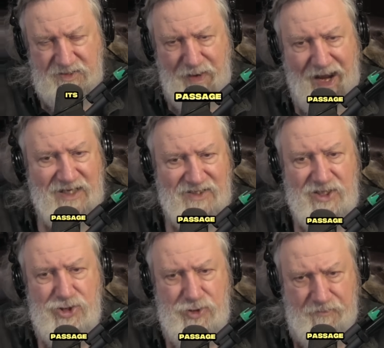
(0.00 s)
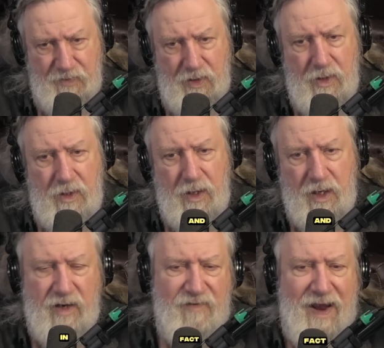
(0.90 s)
passage.
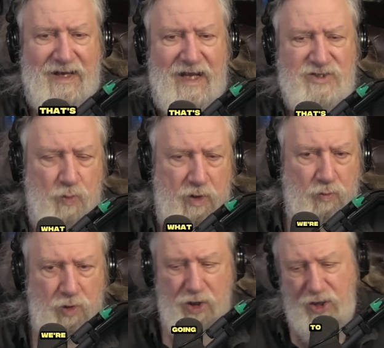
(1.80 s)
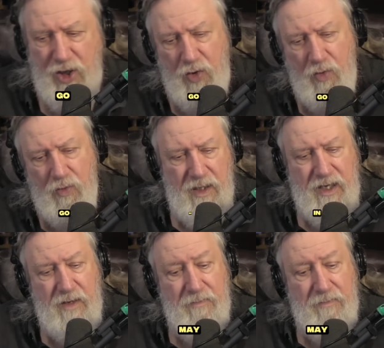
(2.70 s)
And in fact, that's what we're going to go in